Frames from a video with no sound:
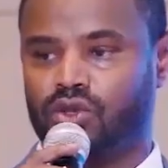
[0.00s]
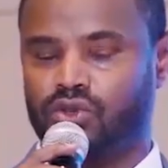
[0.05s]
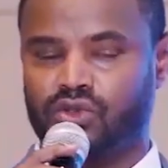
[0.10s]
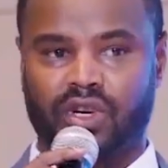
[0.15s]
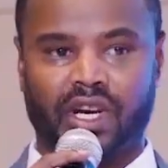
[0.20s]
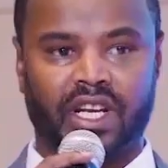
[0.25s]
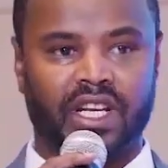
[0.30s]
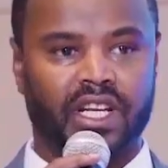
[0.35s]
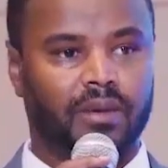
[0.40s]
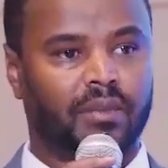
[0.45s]
or
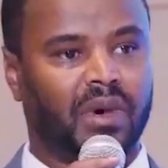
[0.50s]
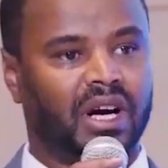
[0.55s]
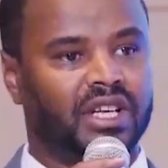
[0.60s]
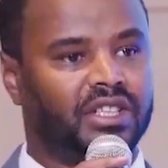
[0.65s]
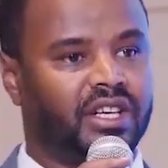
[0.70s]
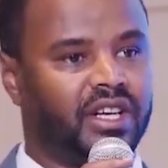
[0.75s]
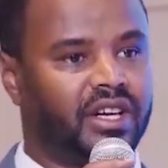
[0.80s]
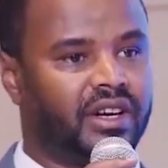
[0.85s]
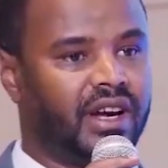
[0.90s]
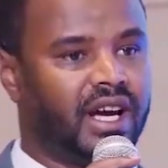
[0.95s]
training
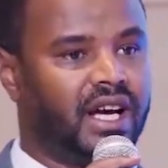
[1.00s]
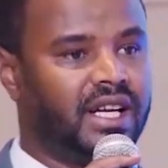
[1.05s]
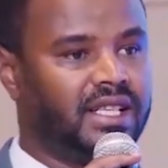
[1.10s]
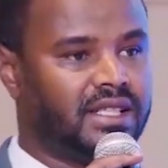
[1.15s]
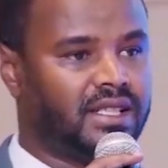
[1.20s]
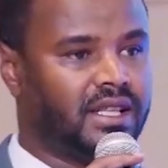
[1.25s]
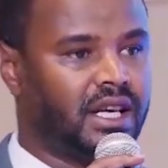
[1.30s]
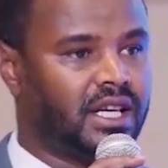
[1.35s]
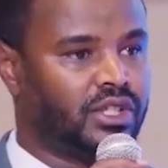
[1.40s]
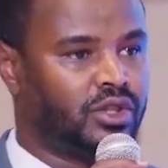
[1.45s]

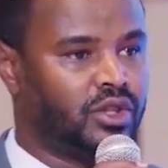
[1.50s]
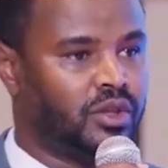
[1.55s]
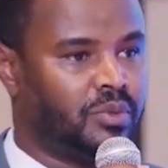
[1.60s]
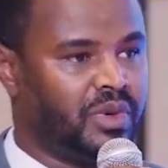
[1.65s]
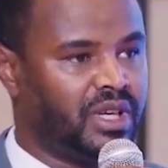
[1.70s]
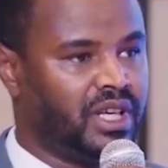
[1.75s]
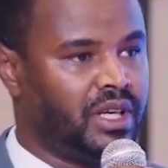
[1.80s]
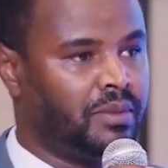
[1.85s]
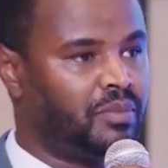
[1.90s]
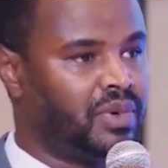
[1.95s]
materials that should
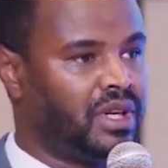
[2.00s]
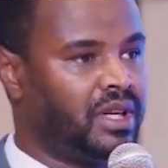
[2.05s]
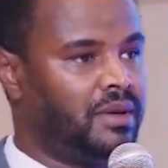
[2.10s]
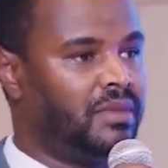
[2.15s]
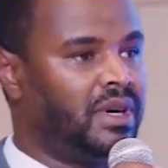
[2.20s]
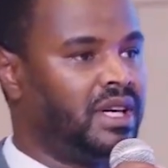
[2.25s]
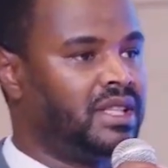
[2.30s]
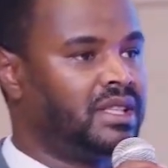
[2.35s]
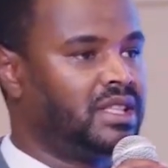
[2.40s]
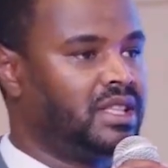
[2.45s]
be
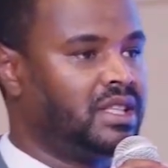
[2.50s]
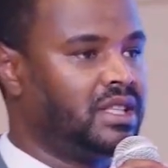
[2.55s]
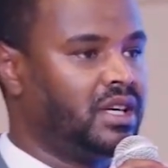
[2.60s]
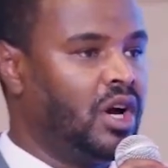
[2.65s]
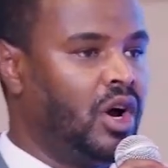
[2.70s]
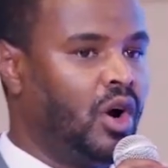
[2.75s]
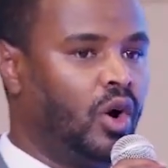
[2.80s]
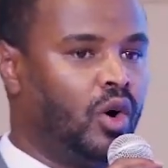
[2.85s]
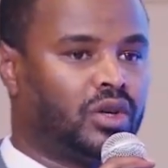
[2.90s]
implemented